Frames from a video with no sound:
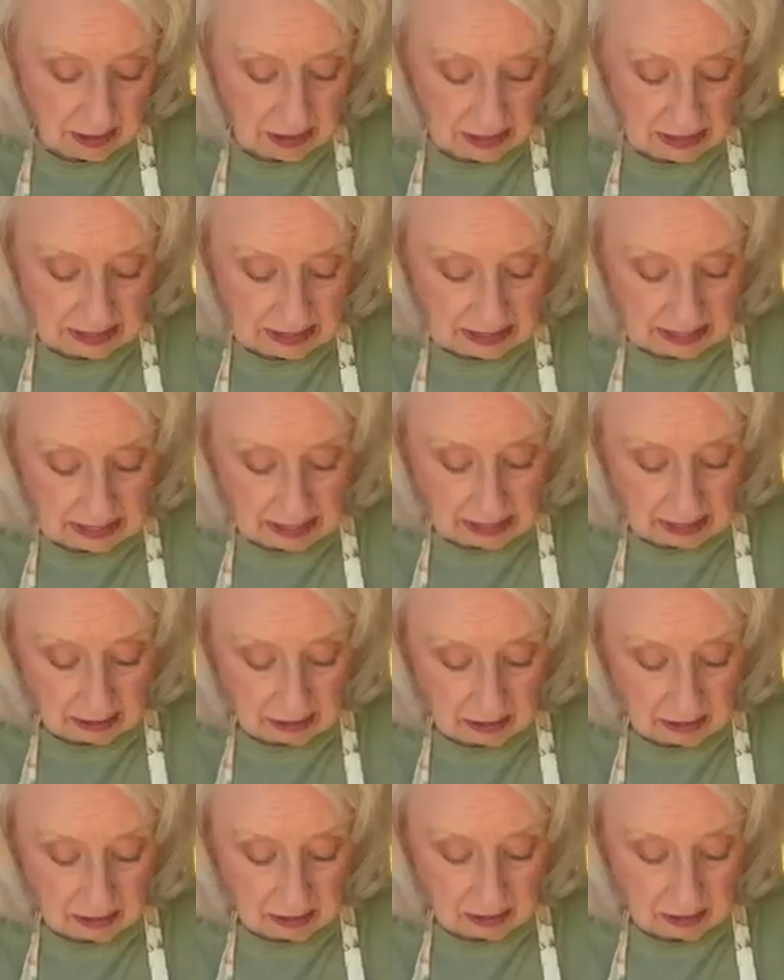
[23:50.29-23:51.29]

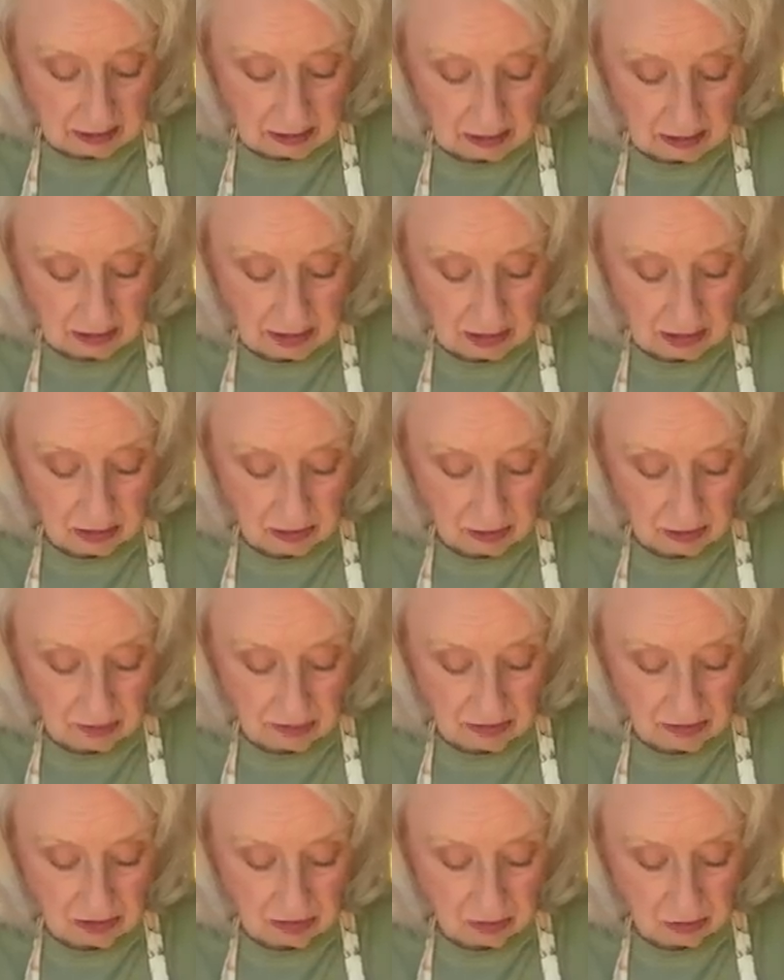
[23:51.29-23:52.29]
sit in the
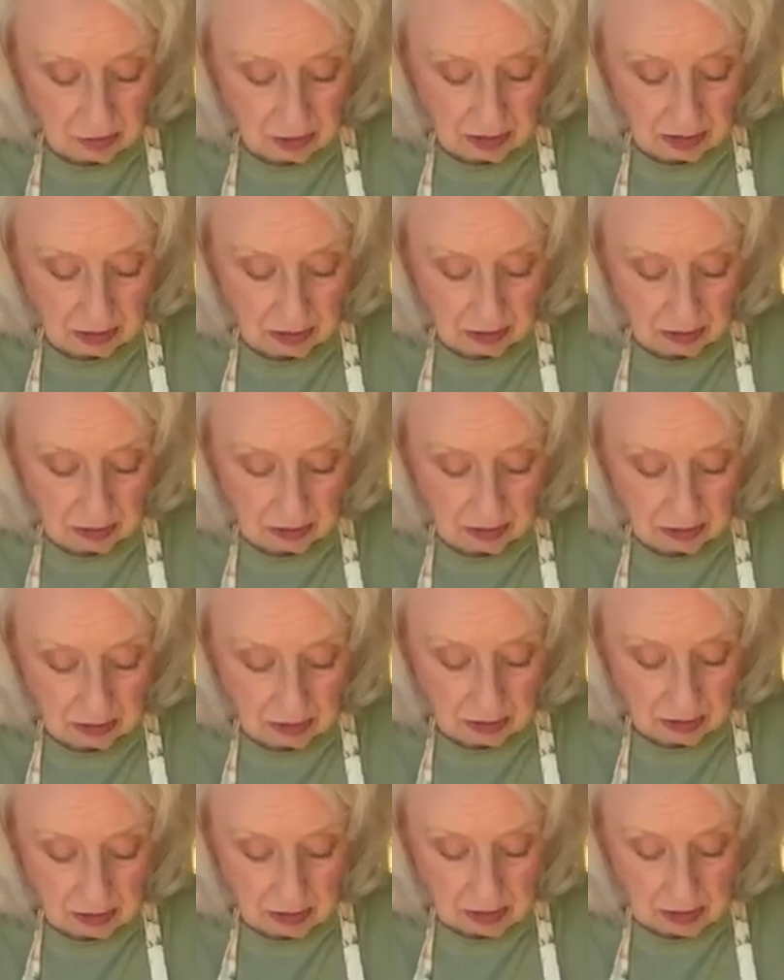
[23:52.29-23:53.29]
refrigerator
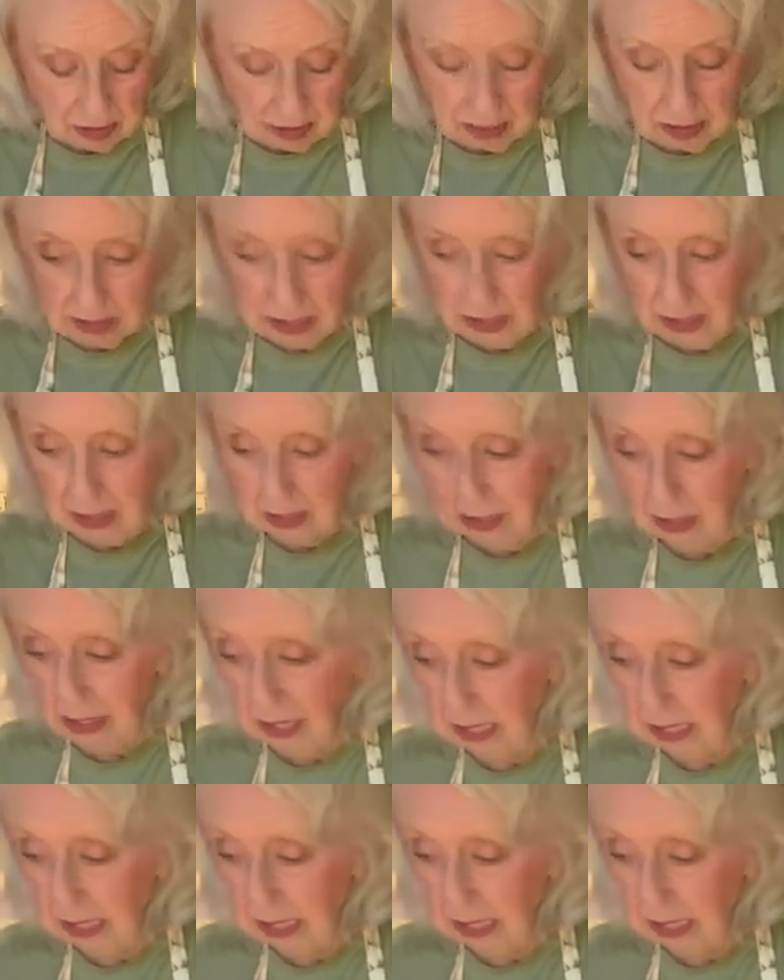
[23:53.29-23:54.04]
and get a little